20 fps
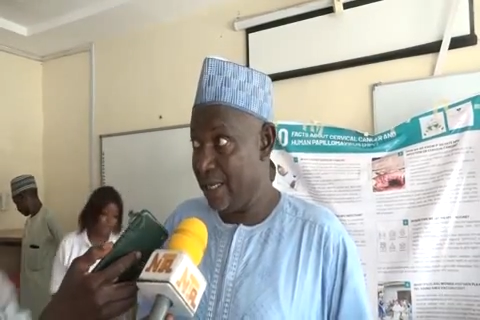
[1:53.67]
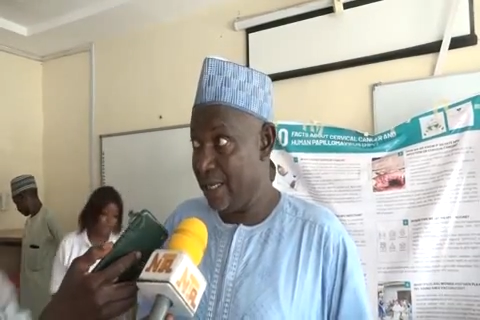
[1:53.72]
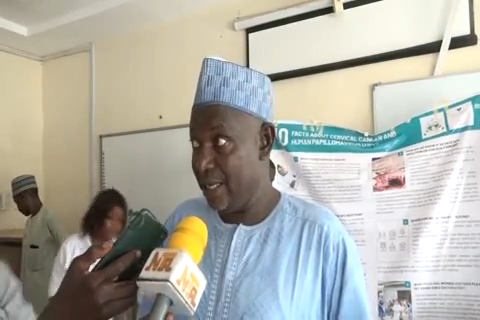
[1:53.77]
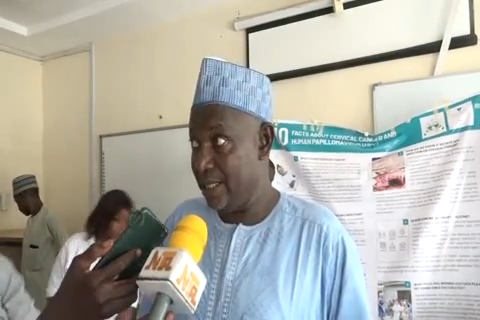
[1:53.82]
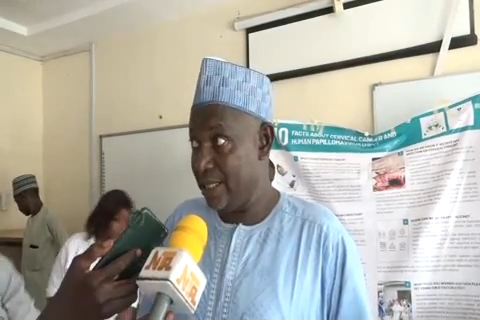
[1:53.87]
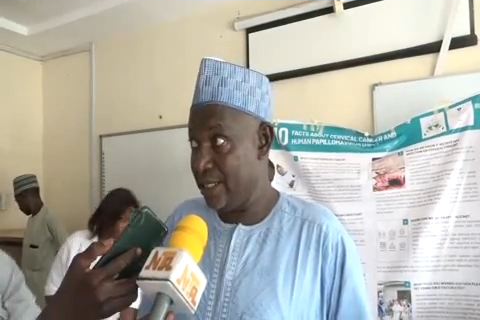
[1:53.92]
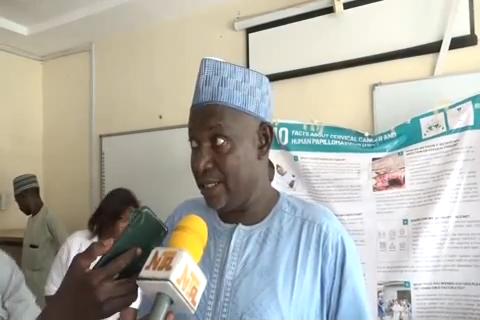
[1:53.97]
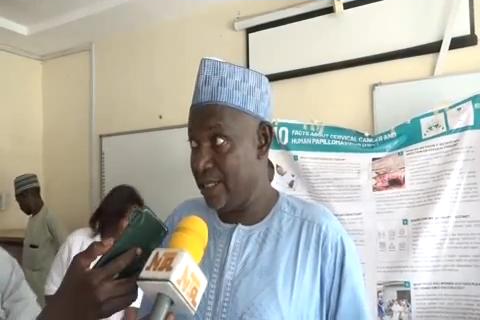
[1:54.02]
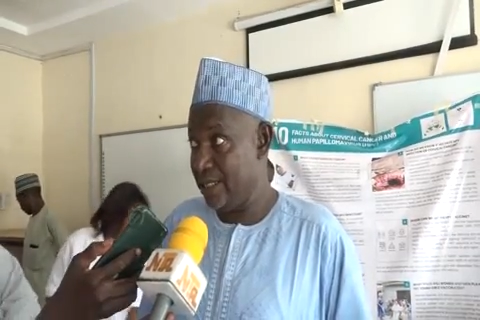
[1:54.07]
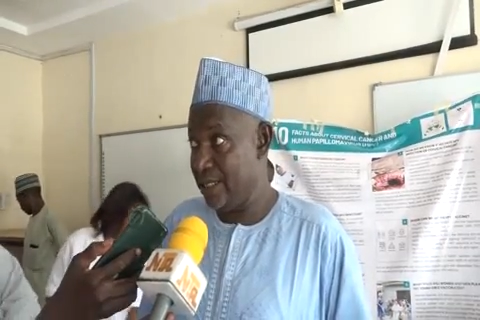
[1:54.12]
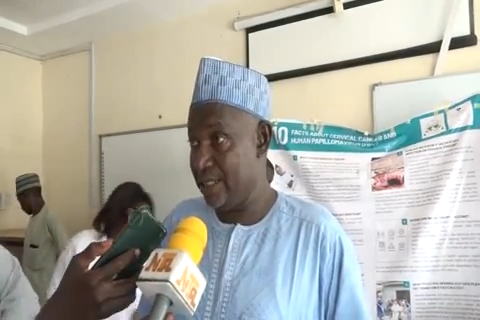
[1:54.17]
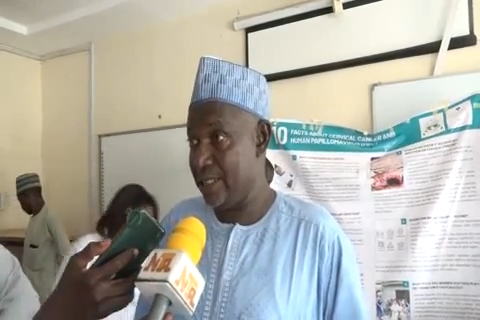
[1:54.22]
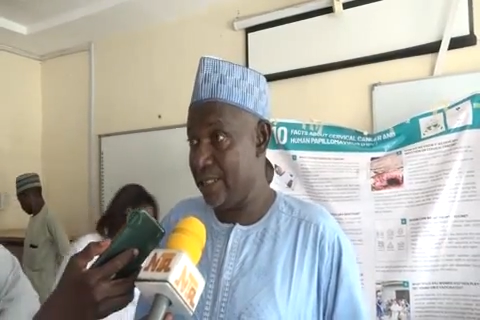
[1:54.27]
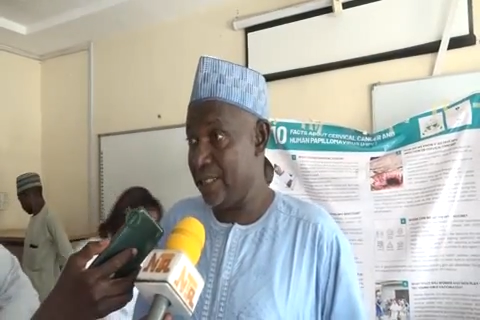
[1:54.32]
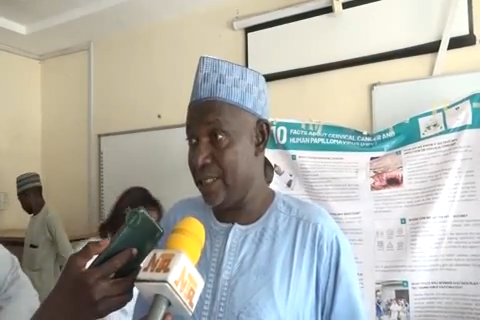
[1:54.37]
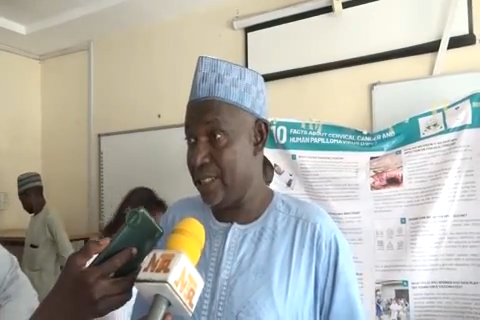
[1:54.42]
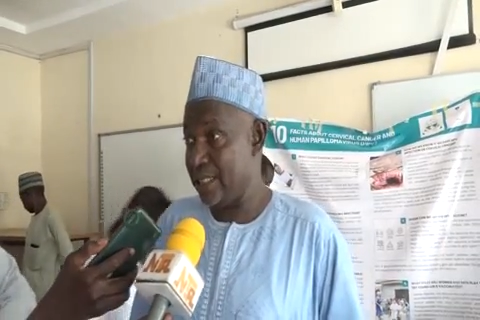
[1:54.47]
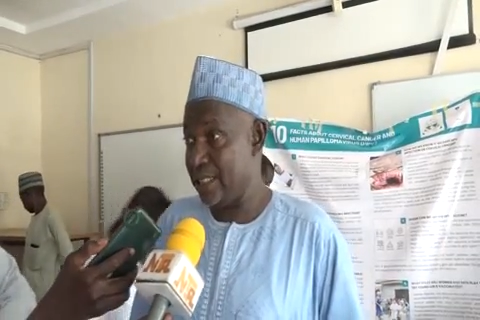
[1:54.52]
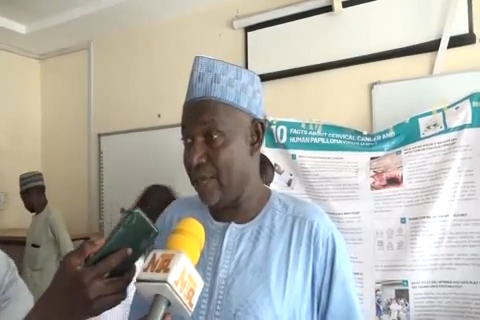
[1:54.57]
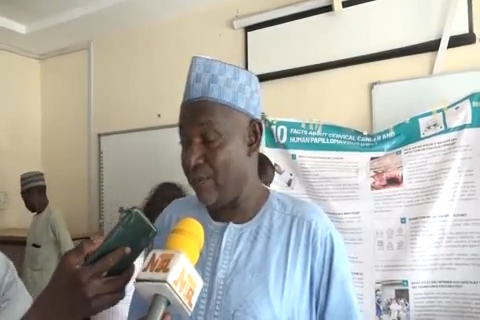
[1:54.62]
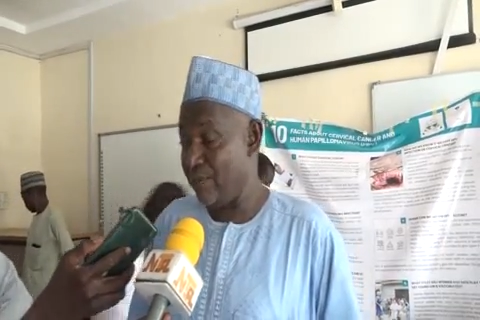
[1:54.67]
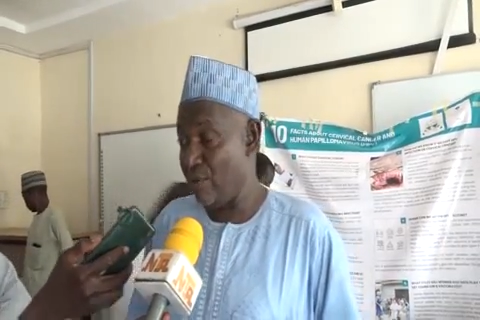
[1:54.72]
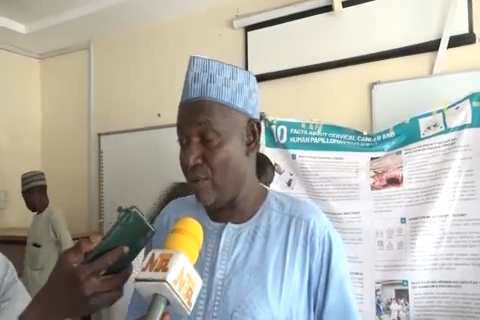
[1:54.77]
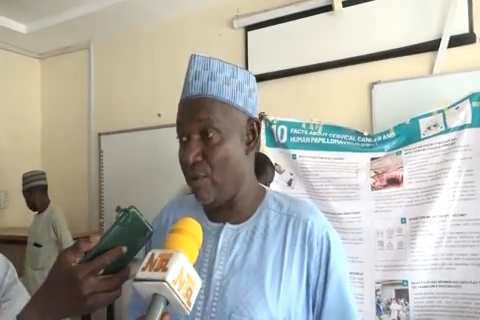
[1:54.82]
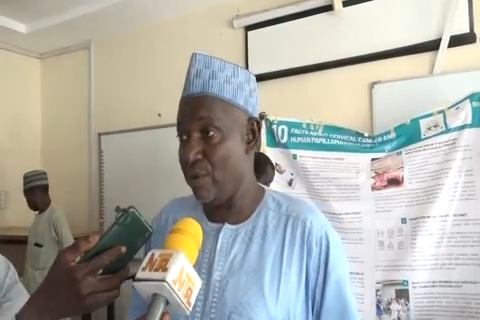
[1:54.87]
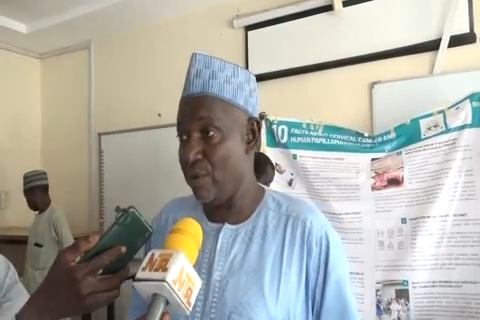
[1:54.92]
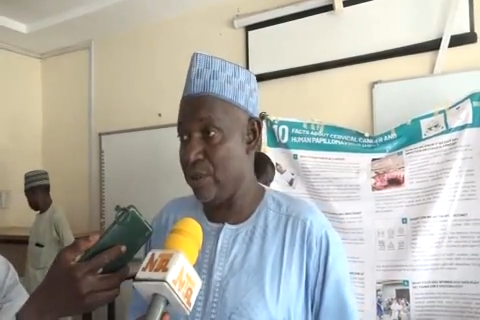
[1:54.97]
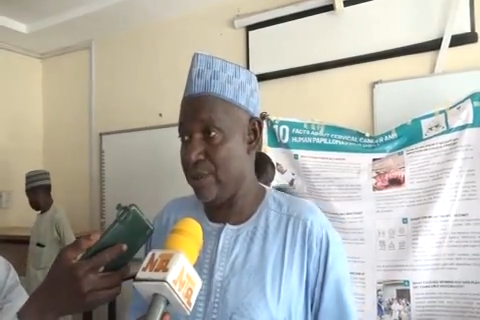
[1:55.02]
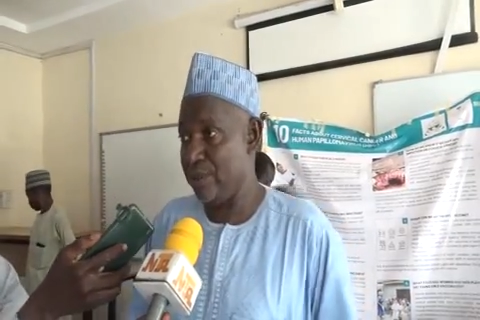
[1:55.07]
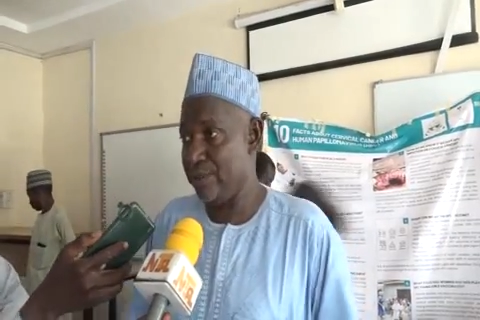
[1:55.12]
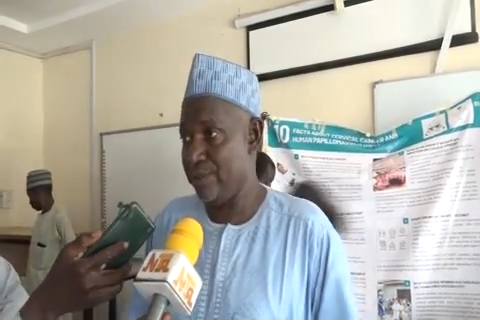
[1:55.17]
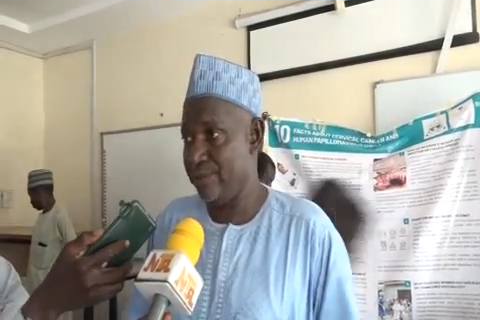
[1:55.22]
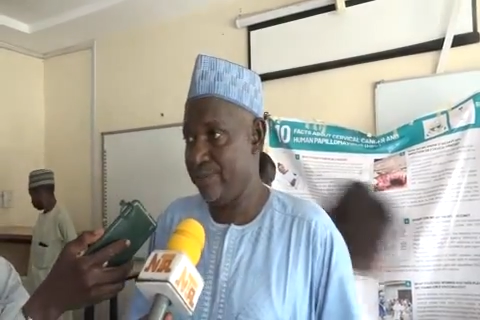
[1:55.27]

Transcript: I think it's a step forward.